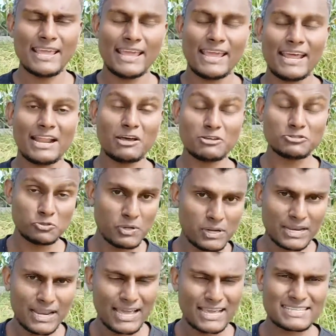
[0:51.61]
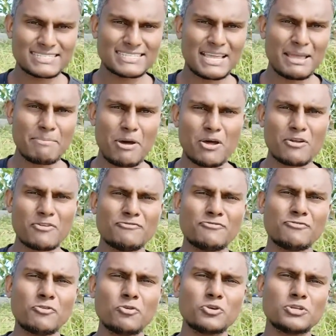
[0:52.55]
And I was doing like say about
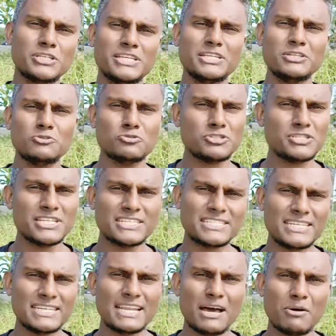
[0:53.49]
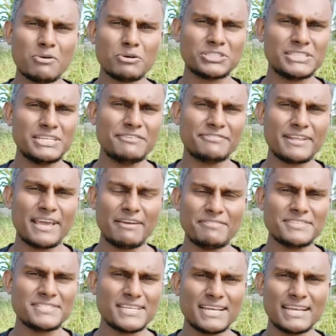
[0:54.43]
14 to 16 hour shift
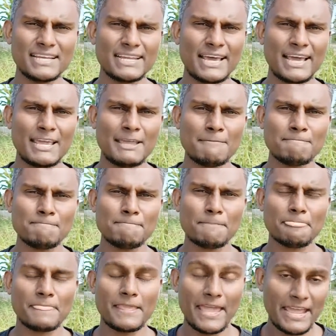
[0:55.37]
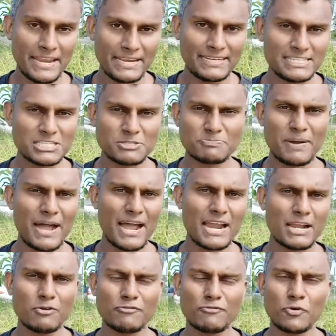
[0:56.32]
every single day, and
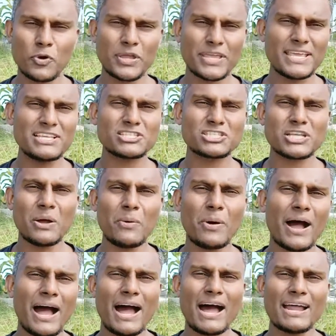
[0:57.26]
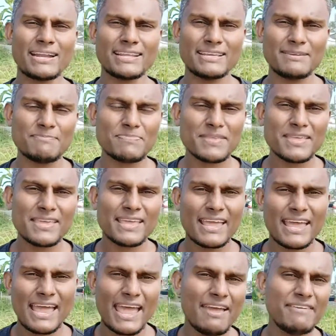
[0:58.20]
despite of working so hard
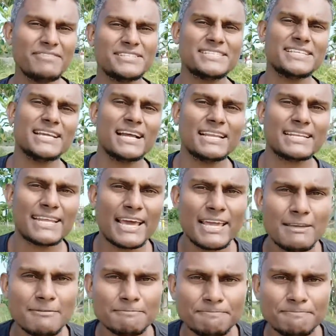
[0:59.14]
every single day,